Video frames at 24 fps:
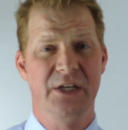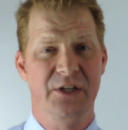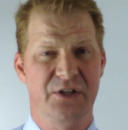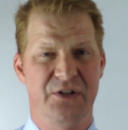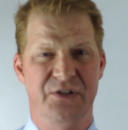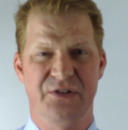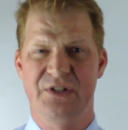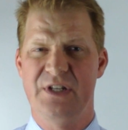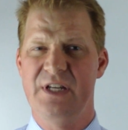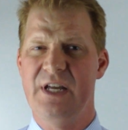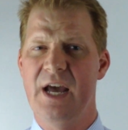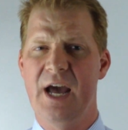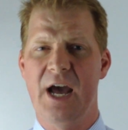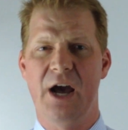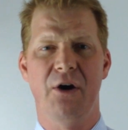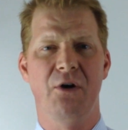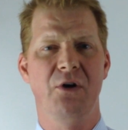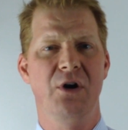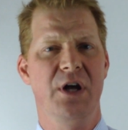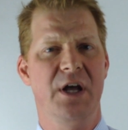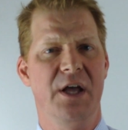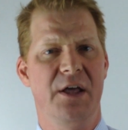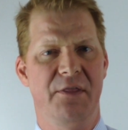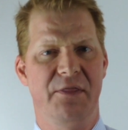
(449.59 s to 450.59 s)
You see
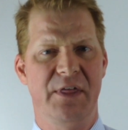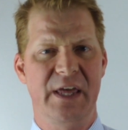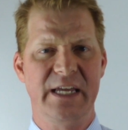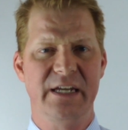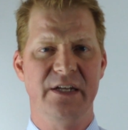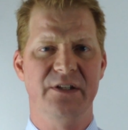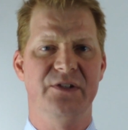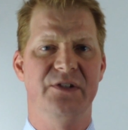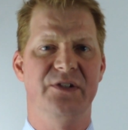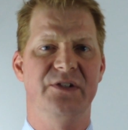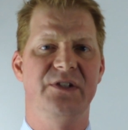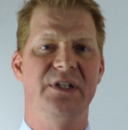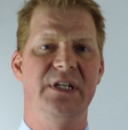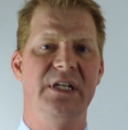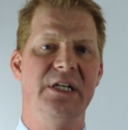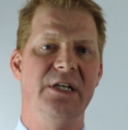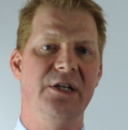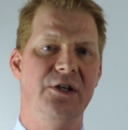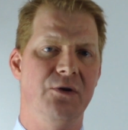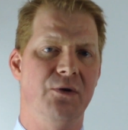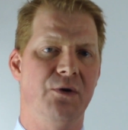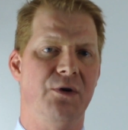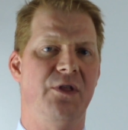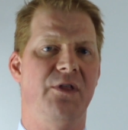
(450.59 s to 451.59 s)
how they can see
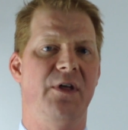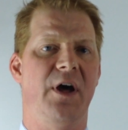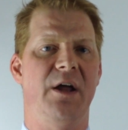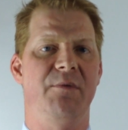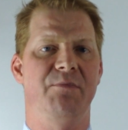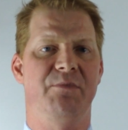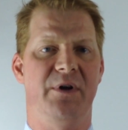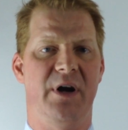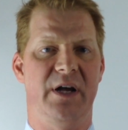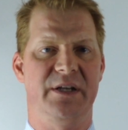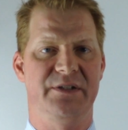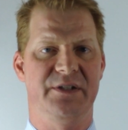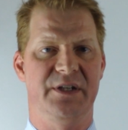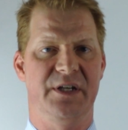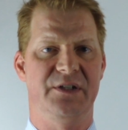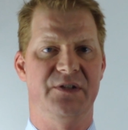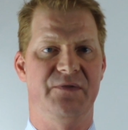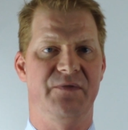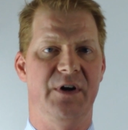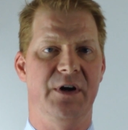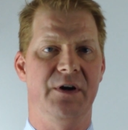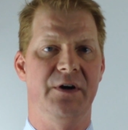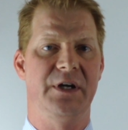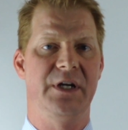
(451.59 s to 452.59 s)
your thought
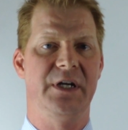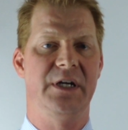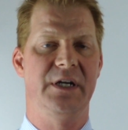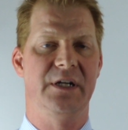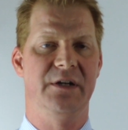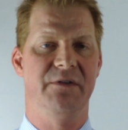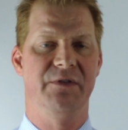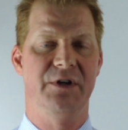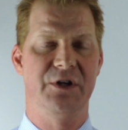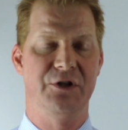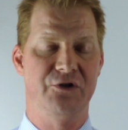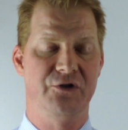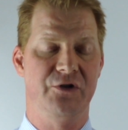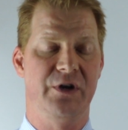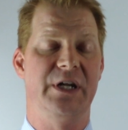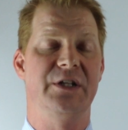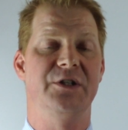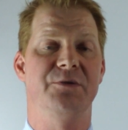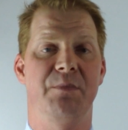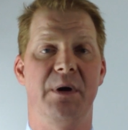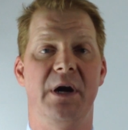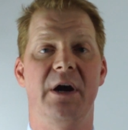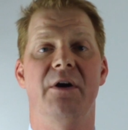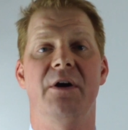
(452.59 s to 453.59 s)
process in a very
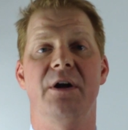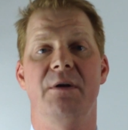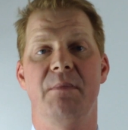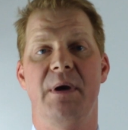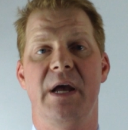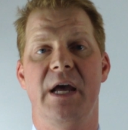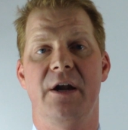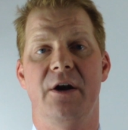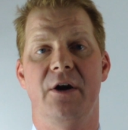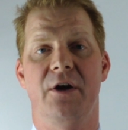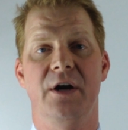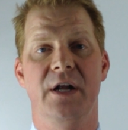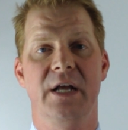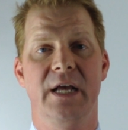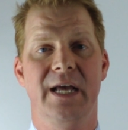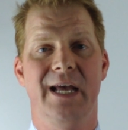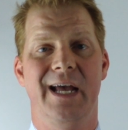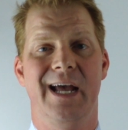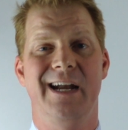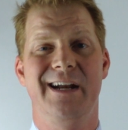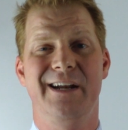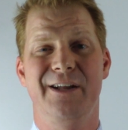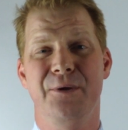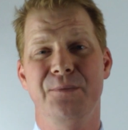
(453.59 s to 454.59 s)
transparent manner,
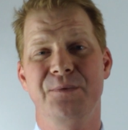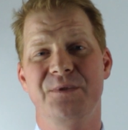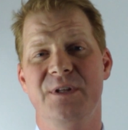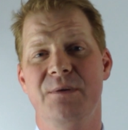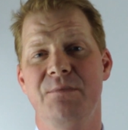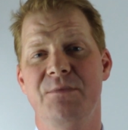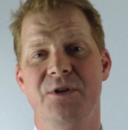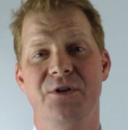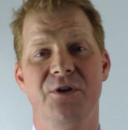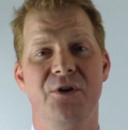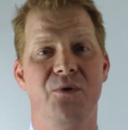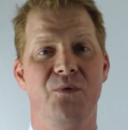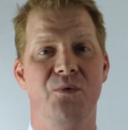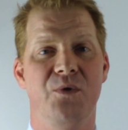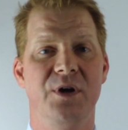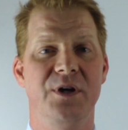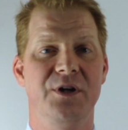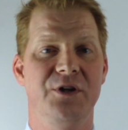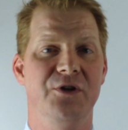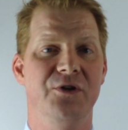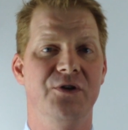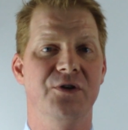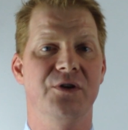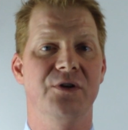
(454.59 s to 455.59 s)
and it helps them to know
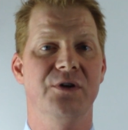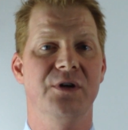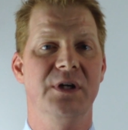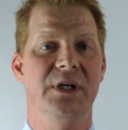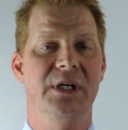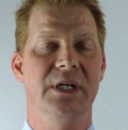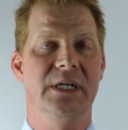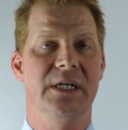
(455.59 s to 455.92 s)
what your